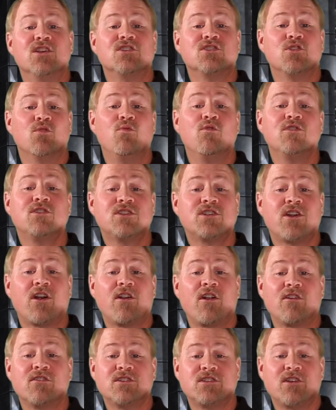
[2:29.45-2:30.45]
So we'll
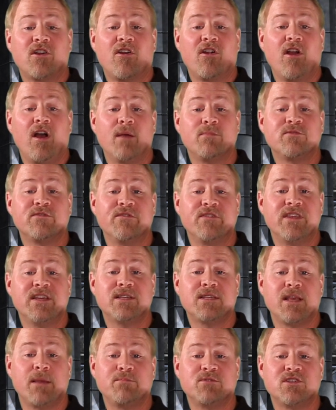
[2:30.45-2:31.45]
start our star hops for
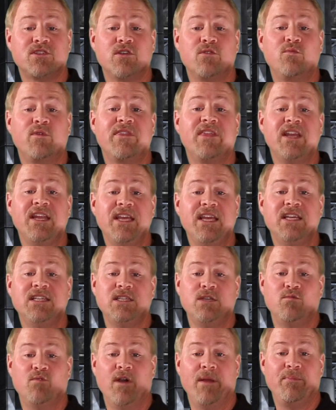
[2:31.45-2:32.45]
this episode with an
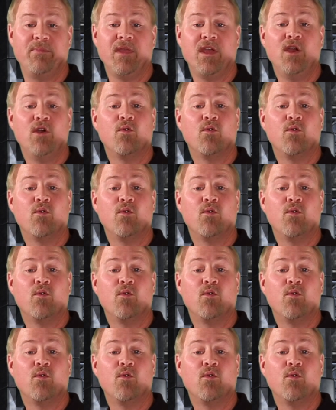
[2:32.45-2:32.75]
easy one.